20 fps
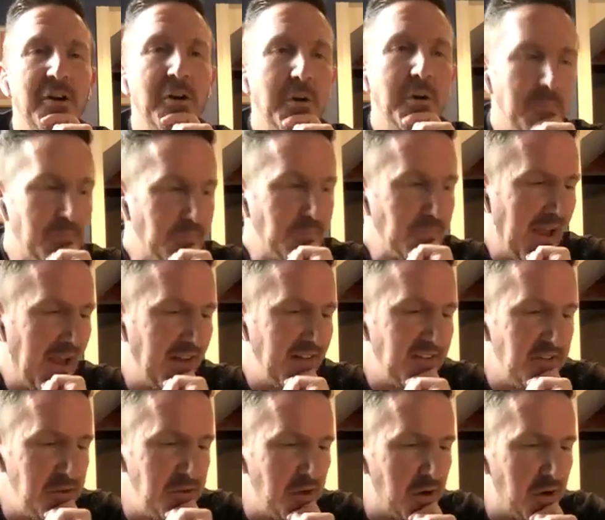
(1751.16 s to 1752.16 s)
So
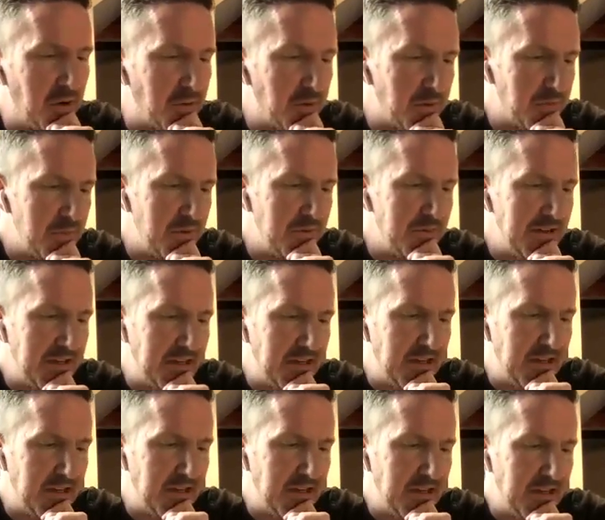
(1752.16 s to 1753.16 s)
as you know, we're
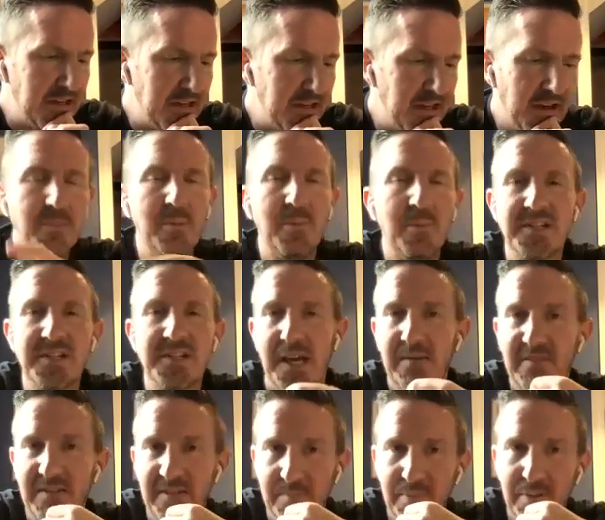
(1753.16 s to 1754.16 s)
moving a couple more
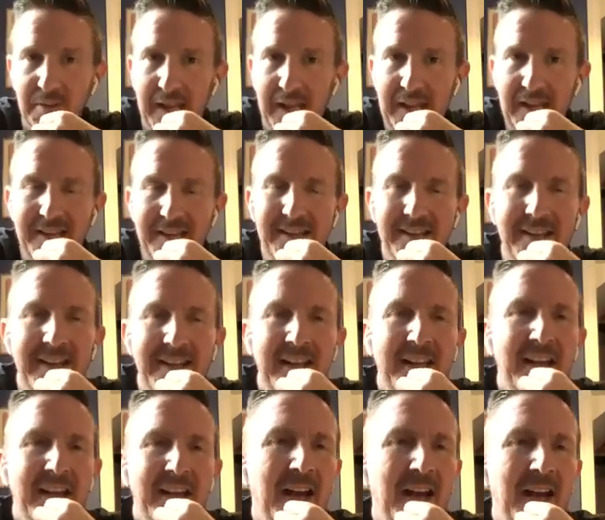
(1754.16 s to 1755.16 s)
times in plank.
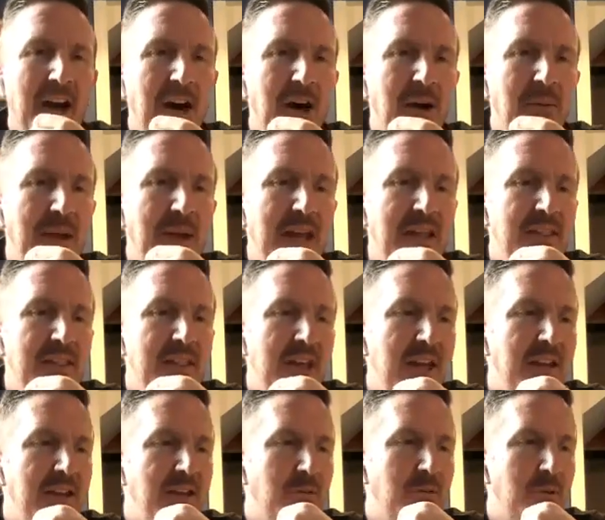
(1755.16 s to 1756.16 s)
And
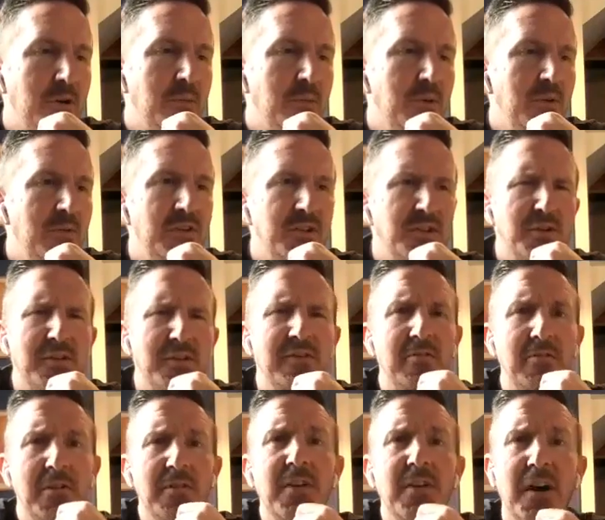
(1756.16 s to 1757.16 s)
then we're moving
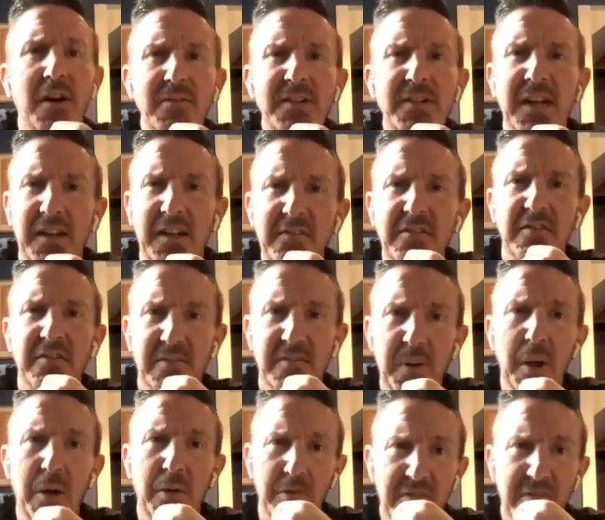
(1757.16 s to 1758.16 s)
towards a revolved dancer's
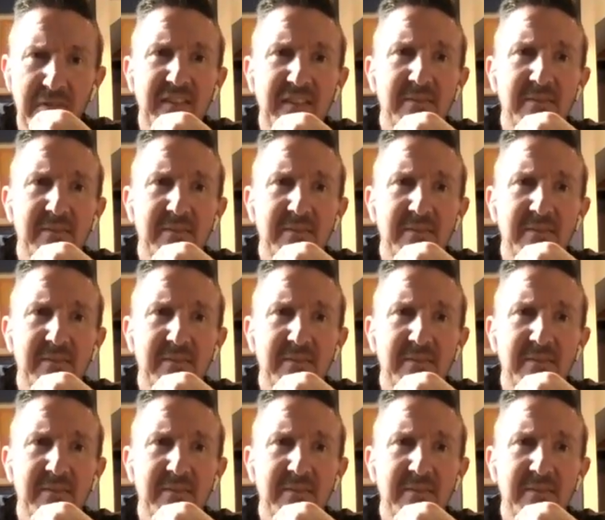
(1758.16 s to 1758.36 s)
pose.